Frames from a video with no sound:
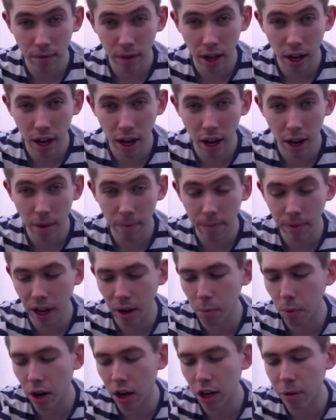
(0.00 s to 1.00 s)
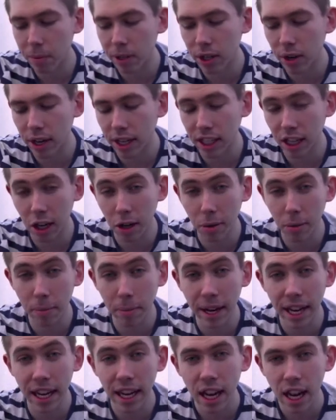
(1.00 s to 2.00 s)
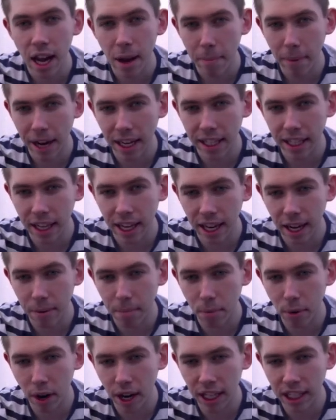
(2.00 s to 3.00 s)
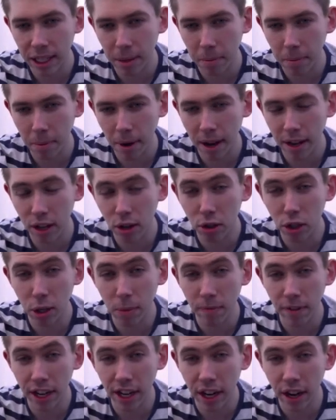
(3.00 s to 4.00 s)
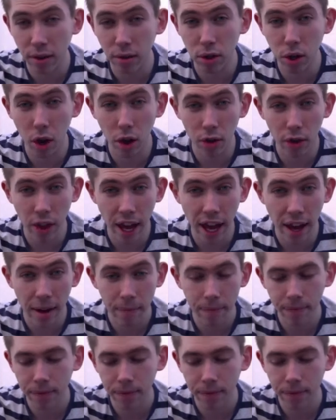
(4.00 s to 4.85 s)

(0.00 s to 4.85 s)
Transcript: and what I'm going to be doing is I'm going to be basically putting some of my YouTube videos on there,